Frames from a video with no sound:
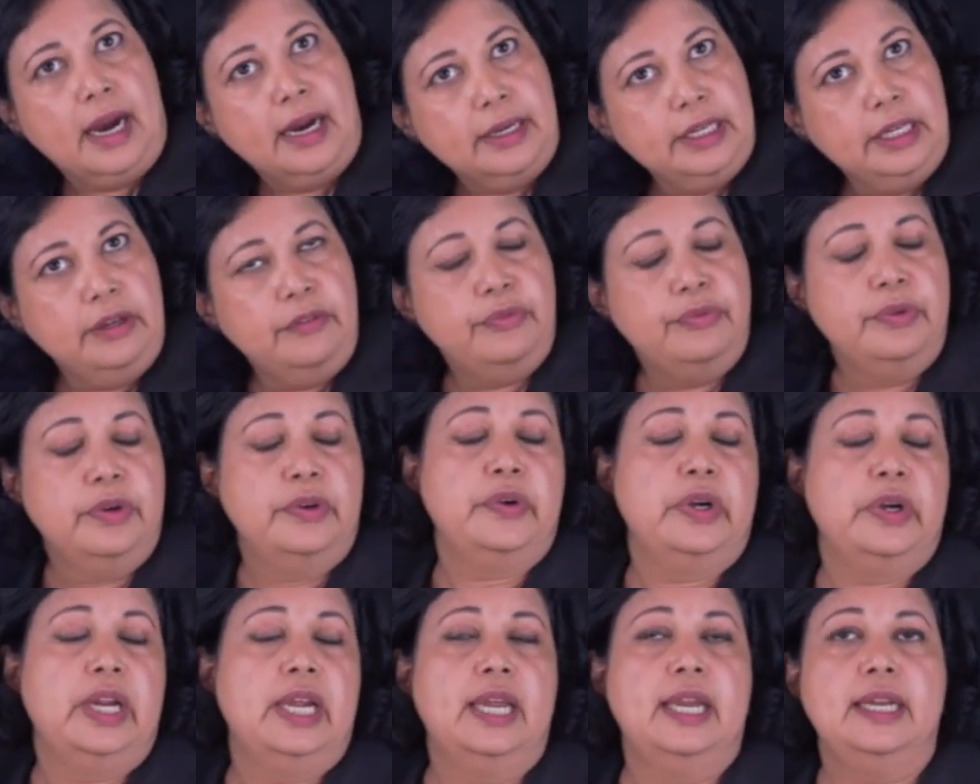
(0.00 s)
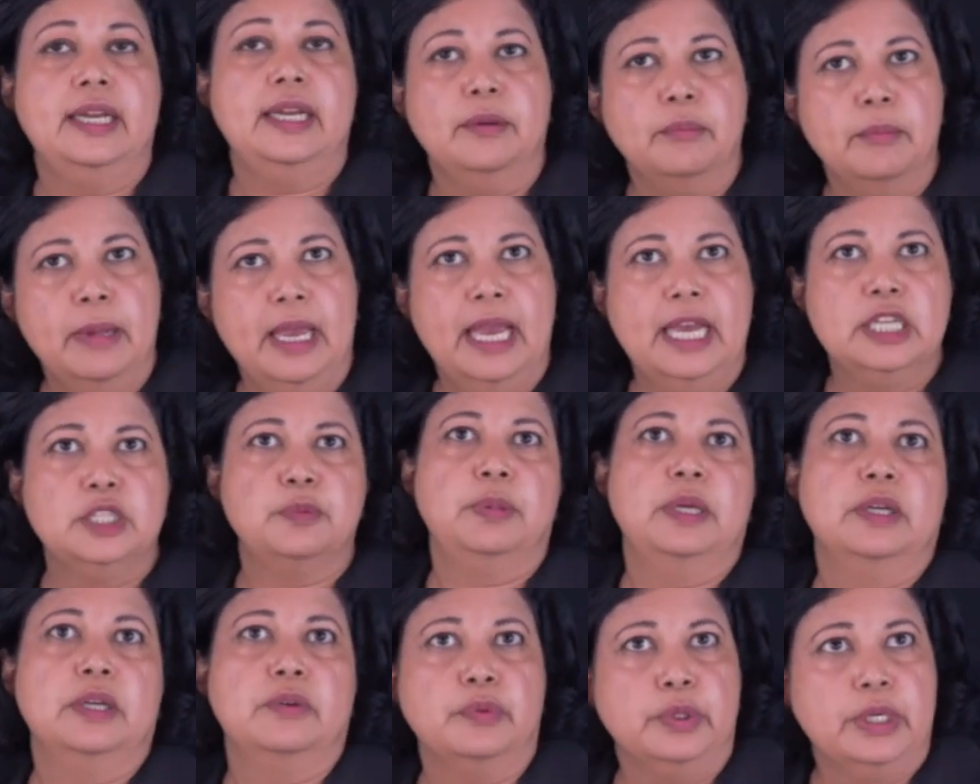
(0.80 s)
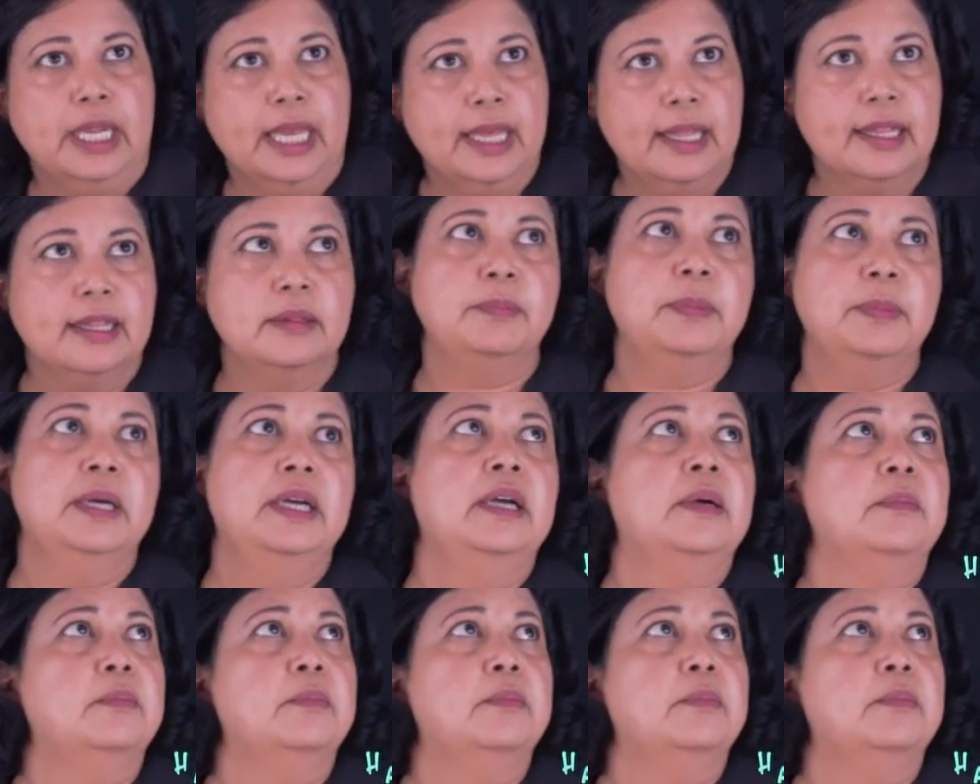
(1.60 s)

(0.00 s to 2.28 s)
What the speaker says: Infrared and mass spec would help,